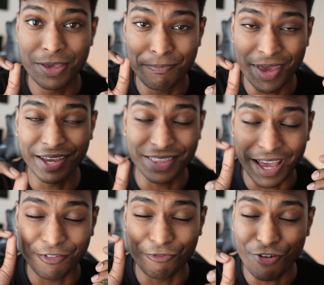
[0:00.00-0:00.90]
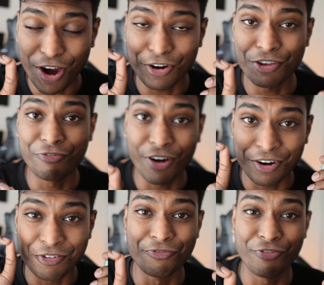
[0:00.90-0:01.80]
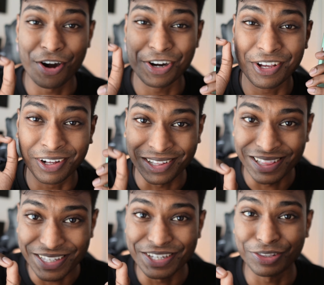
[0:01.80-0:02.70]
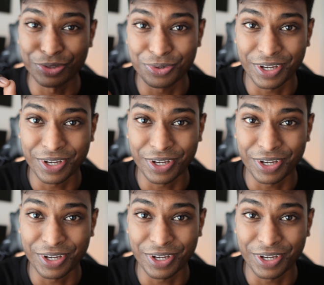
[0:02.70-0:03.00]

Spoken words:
me make that very clear to you